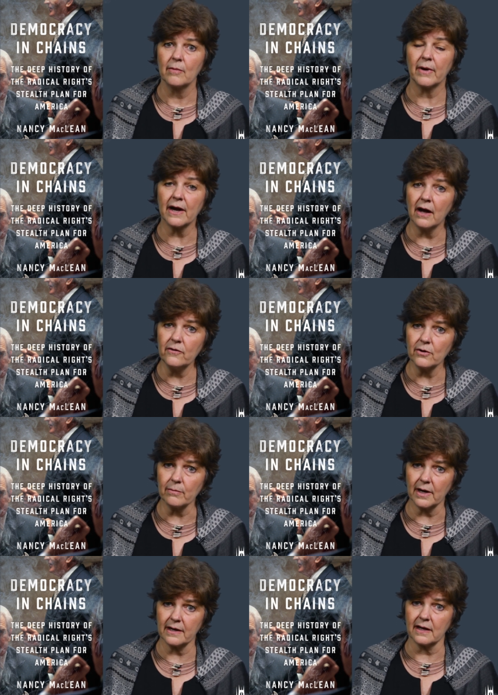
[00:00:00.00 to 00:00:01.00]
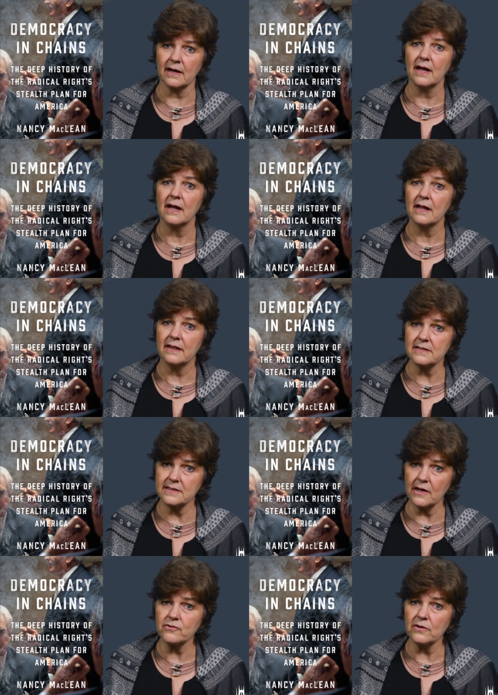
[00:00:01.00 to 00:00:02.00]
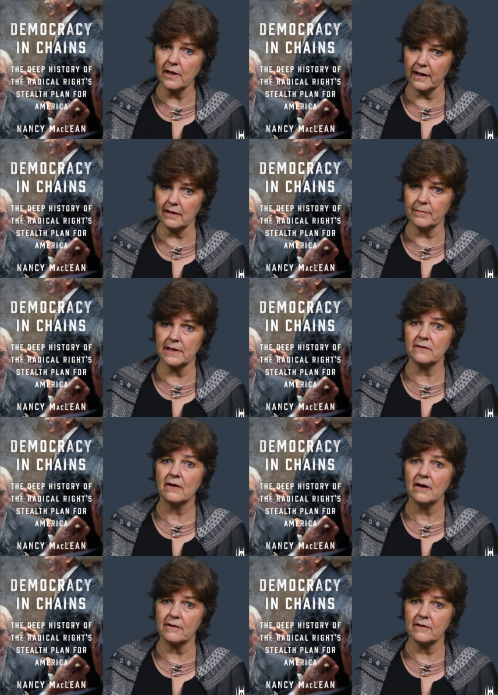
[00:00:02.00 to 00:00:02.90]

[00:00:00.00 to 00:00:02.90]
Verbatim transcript: by undermining the central element